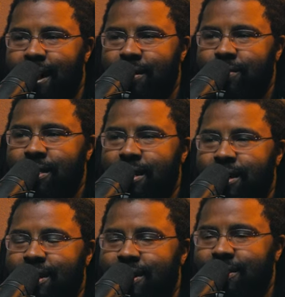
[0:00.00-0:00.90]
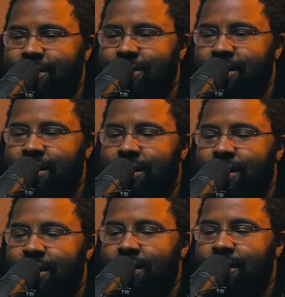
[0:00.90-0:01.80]
I don't mm. think it's
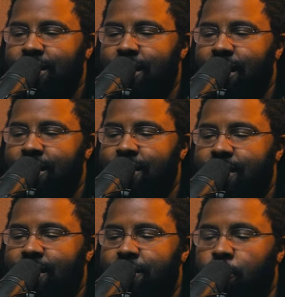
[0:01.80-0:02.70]
kind of